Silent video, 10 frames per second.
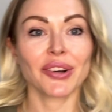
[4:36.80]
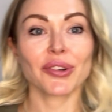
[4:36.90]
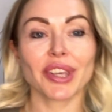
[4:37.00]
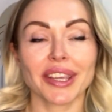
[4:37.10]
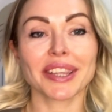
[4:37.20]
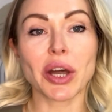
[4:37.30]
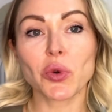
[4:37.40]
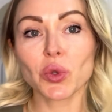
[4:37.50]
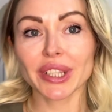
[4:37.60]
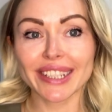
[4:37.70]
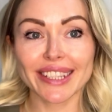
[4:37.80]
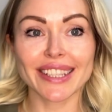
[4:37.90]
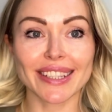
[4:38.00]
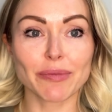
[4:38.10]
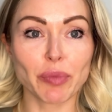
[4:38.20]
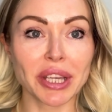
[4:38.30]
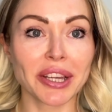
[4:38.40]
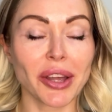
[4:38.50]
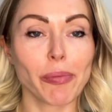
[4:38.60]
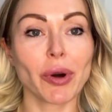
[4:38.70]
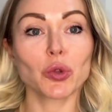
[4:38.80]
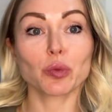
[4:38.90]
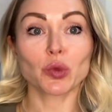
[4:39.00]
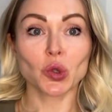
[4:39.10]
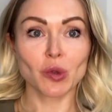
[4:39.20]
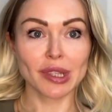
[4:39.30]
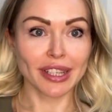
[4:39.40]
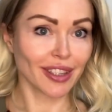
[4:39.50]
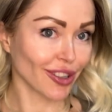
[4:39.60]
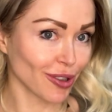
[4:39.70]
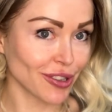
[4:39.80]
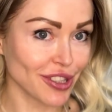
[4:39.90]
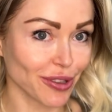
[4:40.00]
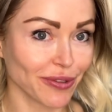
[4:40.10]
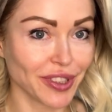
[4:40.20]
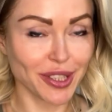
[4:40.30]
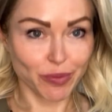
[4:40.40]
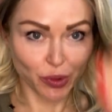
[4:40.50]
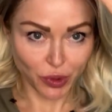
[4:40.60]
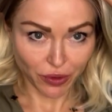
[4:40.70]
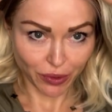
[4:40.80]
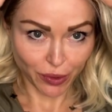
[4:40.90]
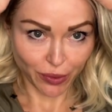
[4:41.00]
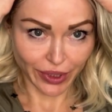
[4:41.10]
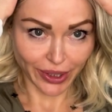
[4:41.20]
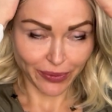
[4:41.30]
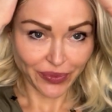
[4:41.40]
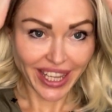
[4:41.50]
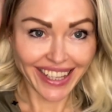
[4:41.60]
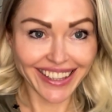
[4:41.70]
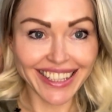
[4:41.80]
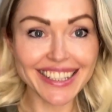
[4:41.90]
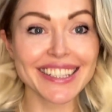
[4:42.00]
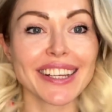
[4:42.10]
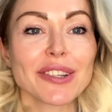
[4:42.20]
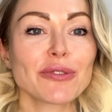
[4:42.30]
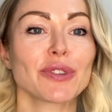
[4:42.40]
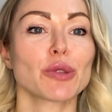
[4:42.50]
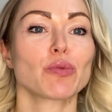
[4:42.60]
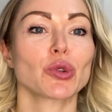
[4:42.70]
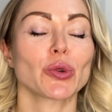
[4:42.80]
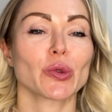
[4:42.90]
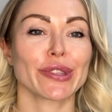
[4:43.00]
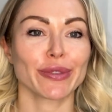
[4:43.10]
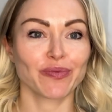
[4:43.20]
Okay, now let's speak about pros and cons of this beautiful wig. Let's start with pros.